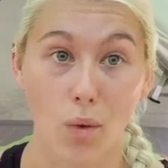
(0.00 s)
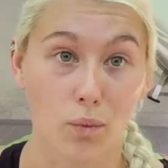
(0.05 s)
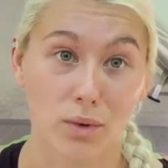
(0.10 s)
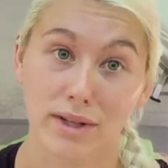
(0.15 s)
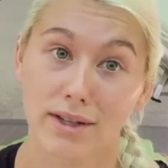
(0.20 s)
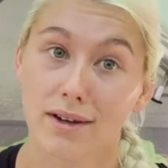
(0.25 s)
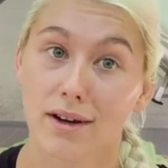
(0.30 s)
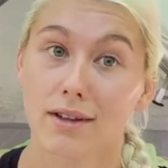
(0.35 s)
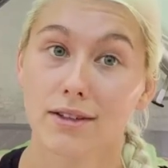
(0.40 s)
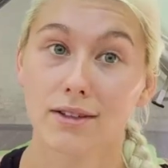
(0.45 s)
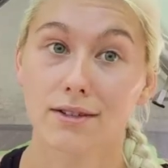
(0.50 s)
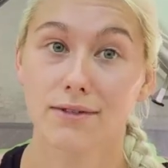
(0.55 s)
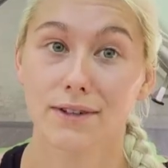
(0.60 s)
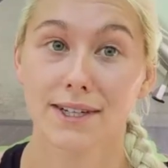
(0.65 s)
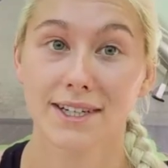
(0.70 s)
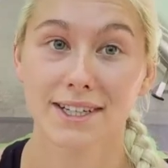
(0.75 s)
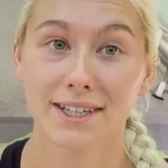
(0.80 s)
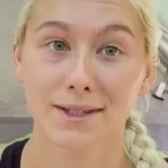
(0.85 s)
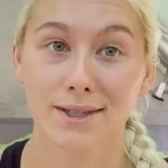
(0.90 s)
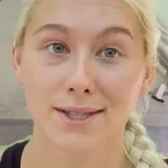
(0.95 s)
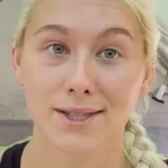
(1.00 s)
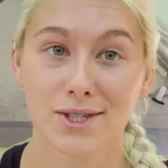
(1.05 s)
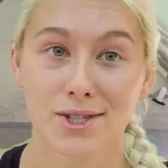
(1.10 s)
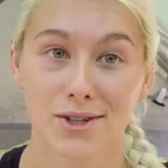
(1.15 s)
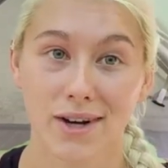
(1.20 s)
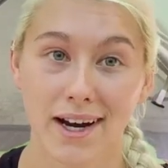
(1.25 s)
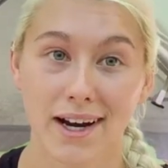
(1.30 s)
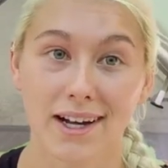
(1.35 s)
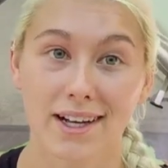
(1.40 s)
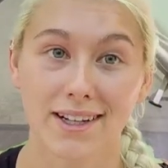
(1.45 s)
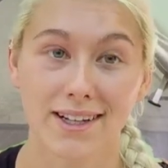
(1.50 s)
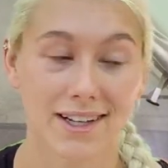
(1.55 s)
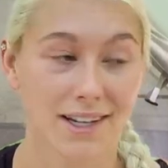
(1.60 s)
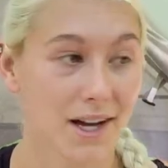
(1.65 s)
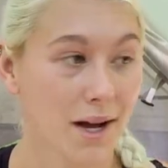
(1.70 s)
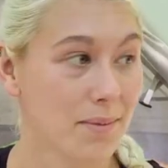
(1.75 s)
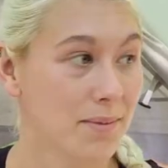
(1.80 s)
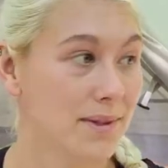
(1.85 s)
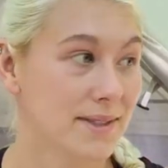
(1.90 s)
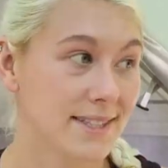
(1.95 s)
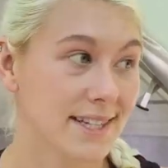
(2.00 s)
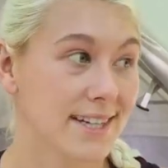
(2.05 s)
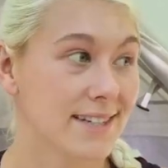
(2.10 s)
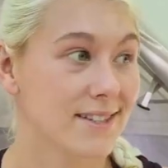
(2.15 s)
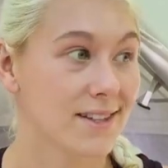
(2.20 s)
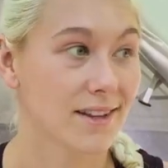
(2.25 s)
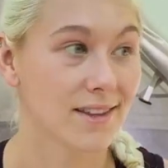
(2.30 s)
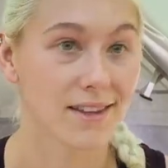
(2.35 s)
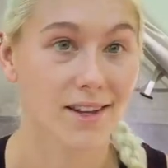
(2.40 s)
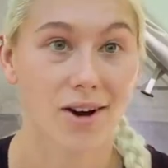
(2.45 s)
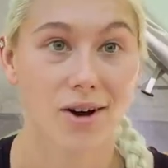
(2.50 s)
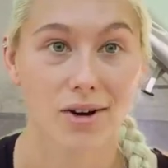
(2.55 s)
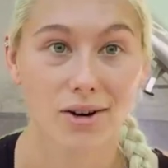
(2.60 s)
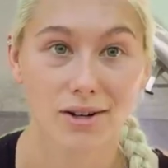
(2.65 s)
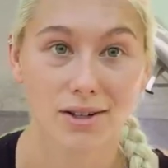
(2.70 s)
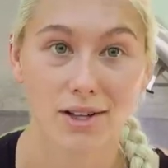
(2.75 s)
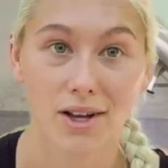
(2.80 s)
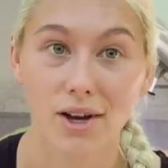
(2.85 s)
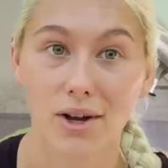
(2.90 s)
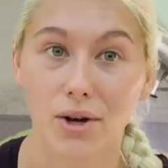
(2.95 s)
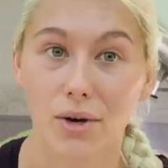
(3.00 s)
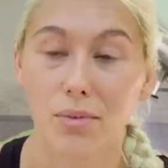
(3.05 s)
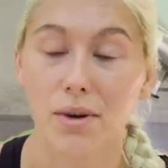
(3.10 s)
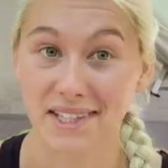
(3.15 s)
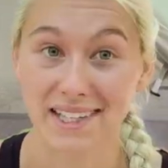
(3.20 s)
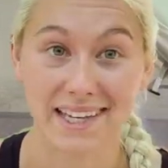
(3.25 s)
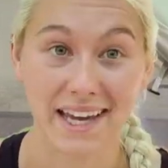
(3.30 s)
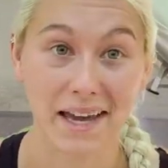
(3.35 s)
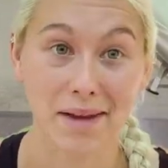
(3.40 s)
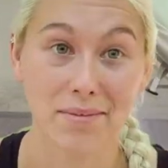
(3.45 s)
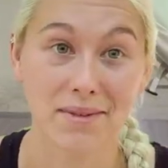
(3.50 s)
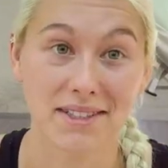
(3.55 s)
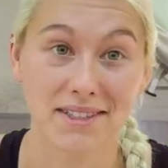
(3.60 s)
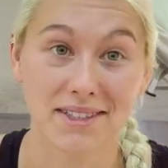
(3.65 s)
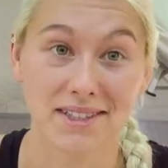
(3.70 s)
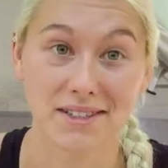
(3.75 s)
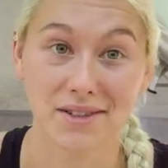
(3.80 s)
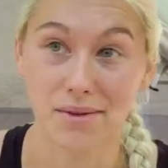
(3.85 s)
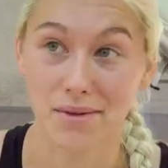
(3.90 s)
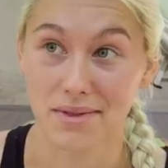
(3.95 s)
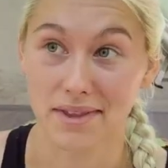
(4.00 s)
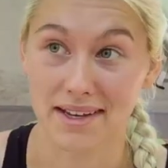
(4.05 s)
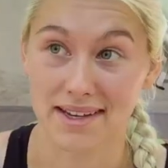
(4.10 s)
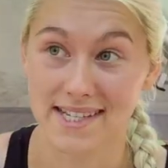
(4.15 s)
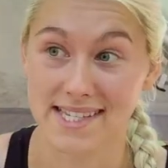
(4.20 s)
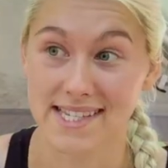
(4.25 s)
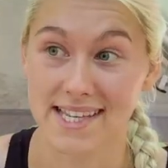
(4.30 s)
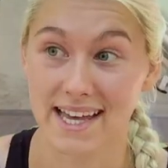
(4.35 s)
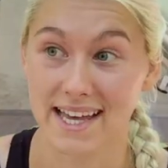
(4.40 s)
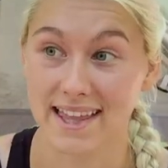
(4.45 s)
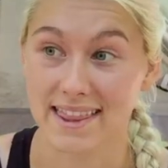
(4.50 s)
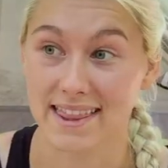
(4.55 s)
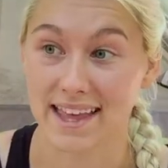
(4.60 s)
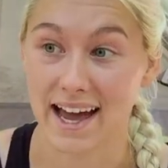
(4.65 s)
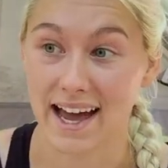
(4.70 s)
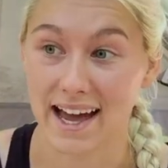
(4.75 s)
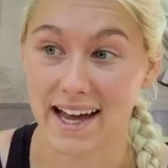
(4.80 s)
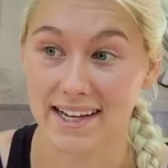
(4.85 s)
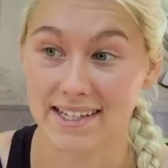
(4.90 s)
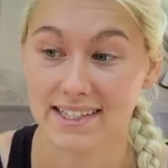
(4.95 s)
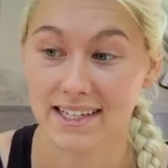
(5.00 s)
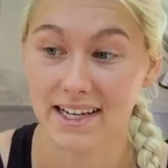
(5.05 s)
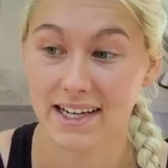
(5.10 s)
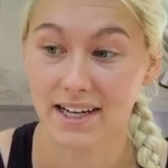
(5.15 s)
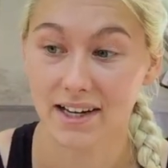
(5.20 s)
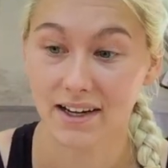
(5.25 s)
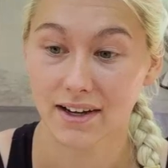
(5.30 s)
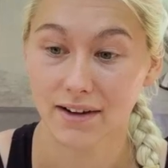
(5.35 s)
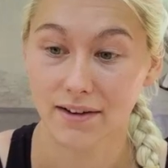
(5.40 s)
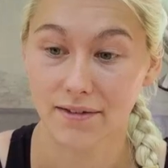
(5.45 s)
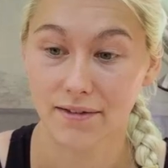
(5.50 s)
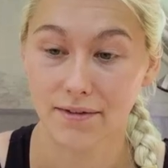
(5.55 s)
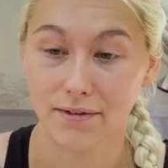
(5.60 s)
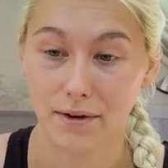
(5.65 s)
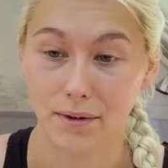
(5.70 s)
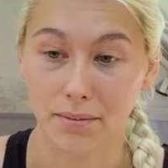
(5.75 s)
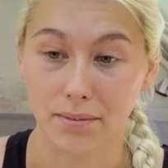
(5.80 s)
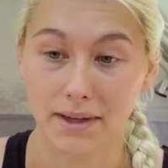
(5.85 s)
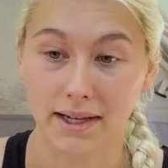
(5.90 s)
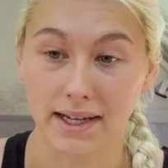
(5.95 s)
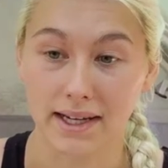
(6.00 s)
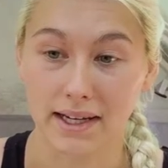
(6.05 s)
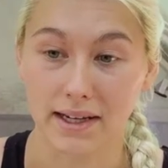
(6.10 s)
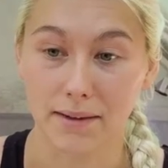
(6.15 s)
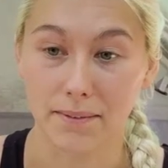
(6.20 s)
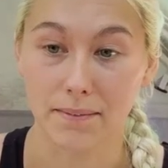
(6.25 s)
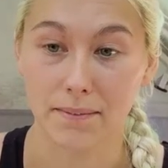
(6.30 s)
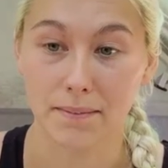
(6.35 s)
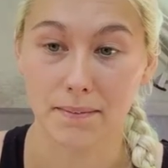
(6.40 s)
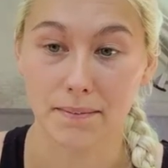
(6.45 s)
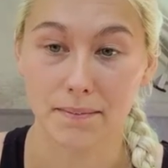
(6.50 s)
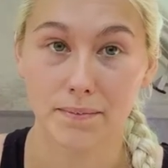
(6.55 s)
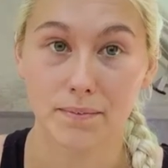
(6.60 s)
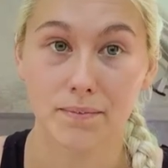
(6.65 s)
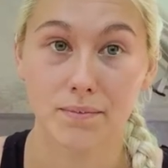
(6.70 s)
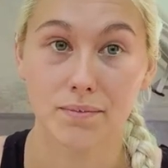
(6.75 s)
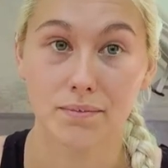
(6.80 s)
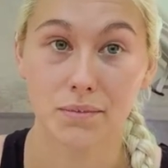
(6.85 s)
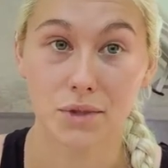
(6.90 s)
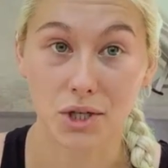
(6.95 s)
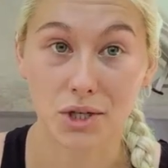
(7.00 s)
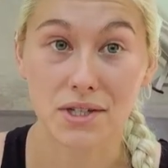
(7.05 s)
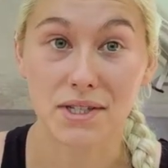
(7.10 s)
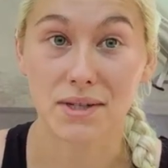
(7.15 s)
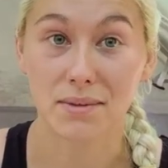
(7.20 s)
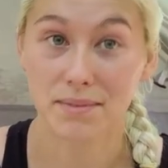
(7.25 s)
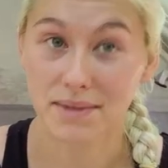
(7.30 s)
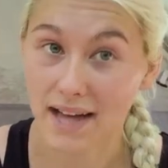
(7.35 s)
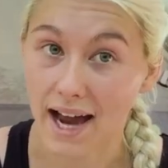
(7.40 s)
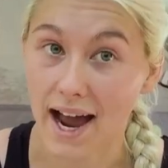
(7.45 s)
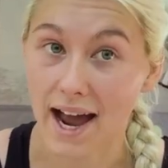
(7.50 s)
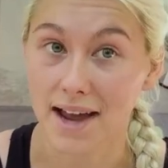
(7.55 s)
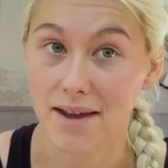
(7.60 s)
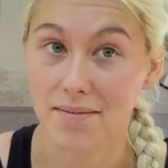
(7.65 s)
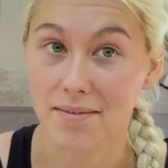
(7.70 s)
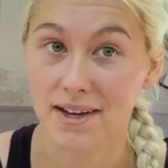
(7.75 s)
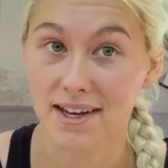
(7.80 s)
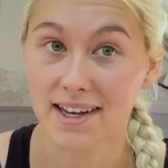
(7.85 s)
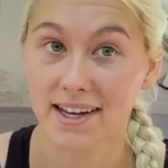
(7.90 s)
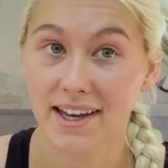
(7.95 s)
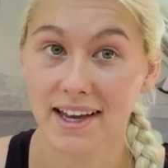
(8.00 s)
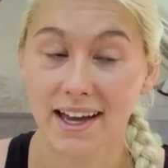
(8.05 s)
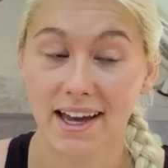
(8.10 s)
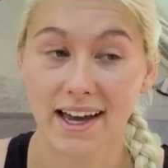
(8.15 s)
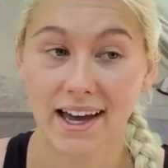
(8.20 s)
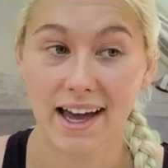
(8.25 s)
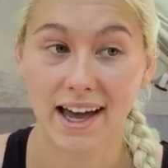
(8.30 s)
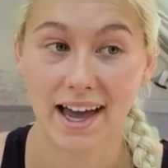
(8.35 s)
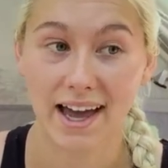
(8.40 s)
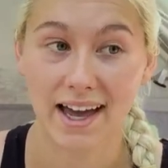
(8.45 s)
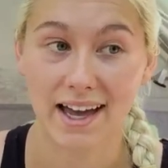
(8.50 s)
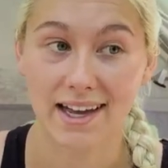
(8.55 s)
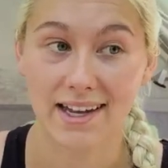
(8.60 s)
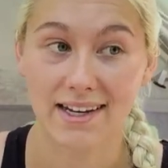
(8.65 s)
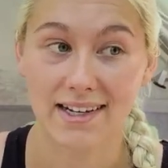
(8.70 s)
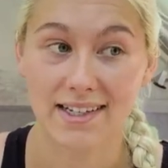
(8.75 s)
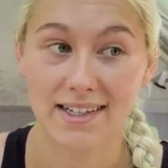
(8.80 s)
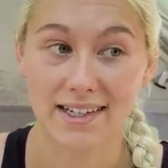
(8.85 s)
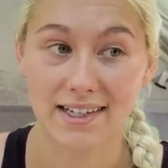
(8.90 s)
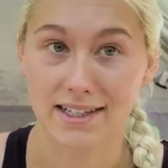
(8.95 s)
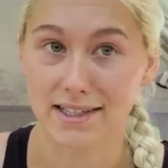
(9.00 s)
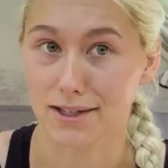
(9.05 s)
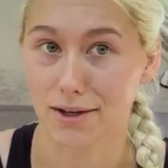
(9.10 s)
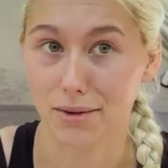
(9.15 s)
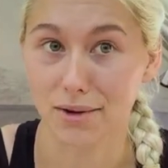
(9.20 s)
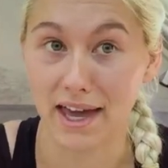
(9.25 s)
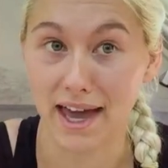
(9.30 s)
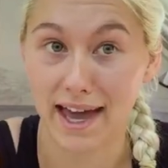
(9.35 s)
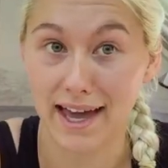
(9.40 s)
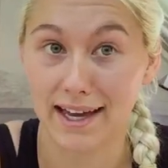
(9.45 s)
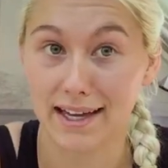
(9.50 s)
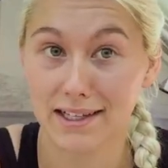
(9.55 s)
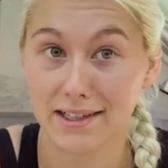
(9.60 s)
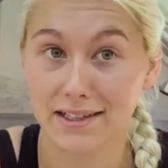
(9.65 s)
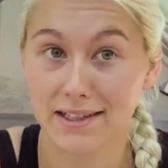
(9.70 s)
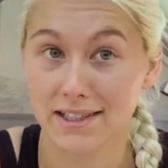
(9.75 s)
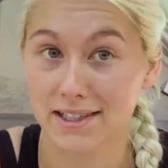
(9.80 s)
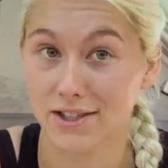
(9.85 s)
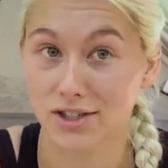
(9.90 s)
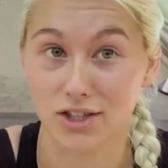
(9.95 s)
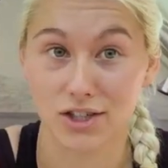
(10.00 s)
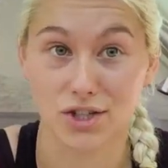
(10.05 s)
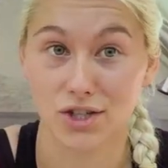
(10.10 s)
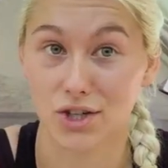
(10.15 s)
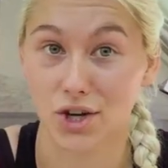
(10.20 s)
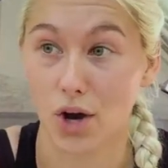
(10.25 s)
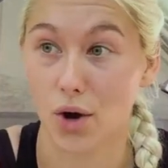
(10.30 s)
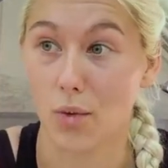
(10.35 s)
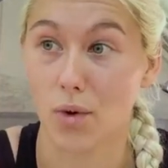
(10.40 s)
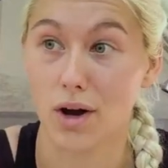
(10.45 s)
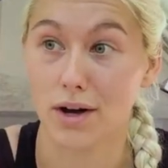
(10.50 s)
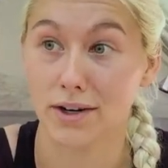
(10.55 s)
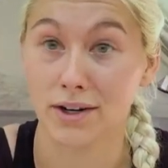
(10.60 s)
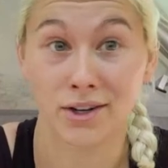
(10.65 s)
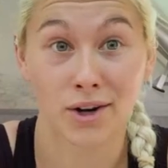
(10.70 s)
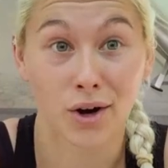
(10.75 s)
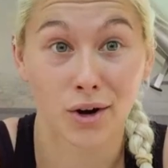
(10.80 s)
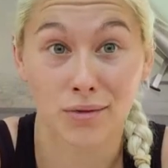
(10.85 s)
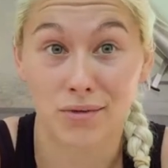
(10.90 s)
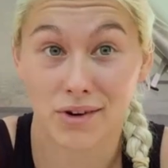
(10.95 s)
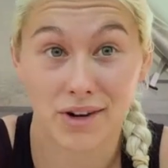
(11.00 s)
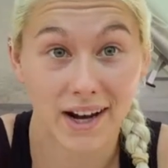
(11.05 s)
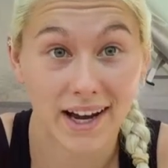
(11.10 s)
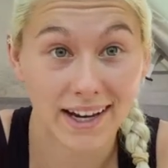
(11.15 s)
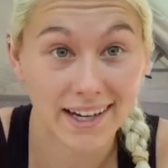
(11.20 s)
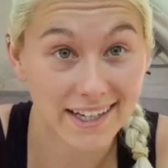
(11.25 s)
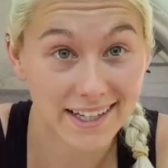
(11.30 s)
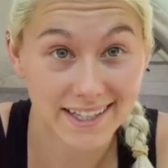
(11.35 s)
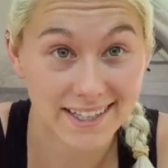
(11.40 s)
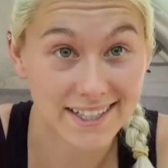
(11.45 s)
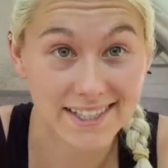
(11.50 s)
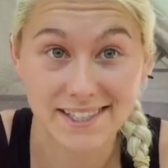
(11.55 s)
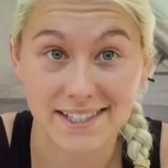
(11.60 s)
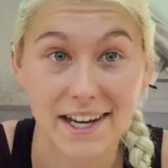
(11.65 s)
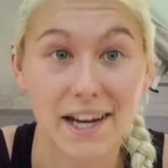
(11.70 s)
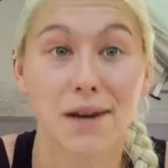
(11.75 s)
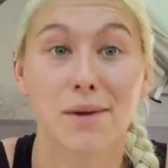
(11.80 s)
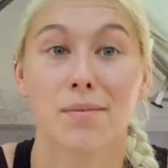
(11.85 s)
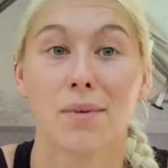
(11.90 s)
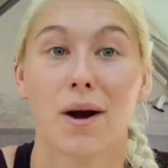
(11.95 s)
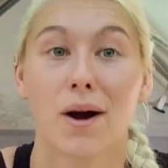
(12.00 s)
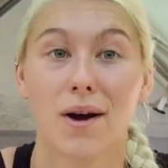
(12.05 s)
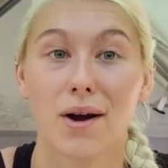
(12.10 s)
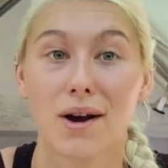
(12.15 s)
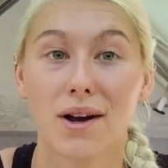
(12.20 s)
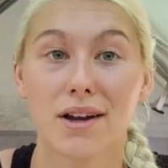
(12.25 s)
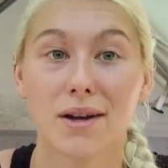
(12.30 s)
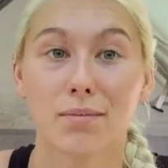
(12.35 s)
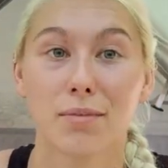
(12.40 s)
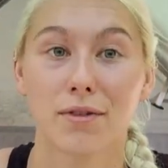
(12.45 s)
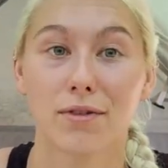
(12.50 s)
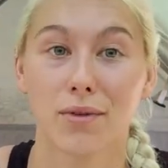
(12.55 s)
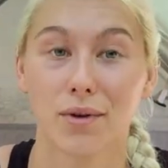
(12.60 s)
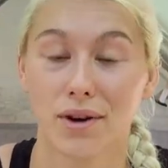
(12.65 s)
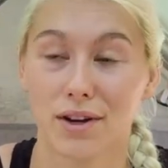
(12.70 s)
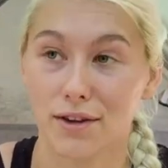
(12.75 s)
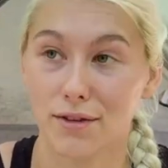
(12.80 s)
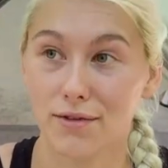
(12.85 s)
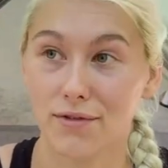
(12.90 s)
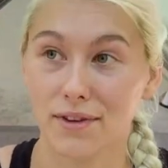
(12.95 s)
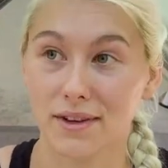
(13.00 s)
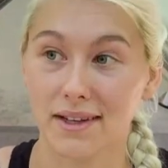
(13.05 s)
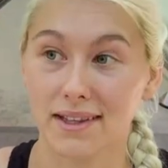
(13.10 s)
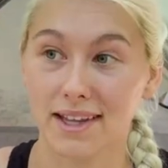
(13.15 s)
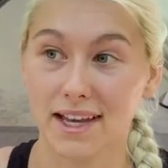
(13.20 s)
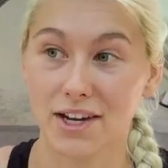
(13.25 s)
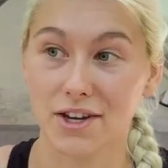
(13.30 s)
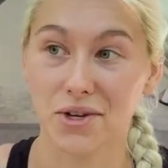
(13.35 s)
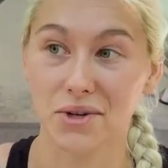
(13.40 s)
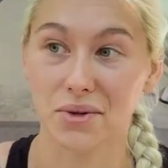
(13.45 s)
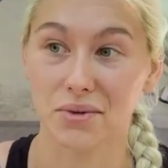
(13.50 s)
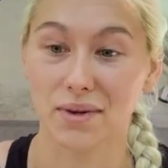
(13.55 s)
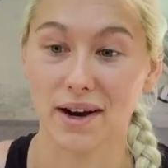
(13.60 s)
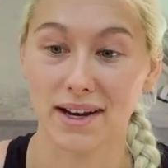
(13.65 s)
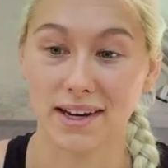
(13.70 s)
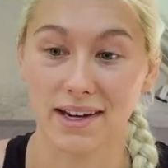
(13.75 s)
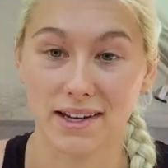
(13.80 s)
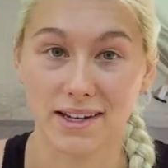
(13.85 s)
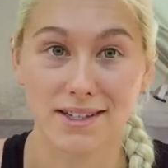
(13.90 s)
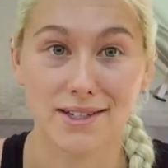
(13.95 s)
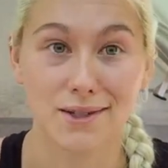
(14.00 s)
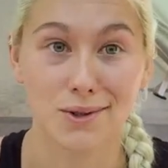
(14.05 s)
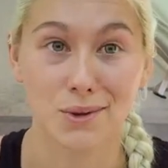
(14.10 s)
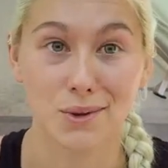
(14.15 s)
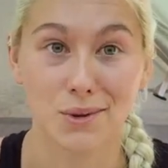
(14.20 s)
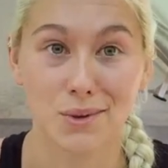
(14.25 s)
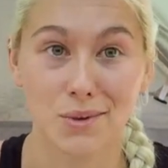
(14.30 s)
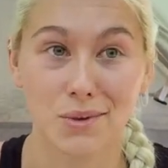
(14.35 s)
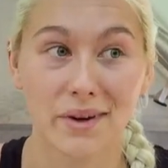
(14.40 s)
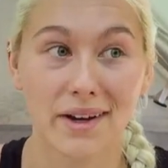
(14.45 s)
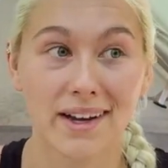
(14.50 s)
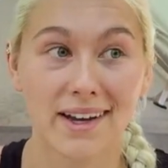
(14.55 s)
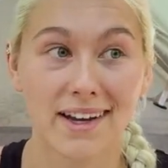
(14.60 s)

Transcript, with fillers: week on the Foothills Trail, a couple days on the Art Loeb. Being able to do things like that for me took some time, and it's okay to just go on an overnight in a state park before you feel like you're ready to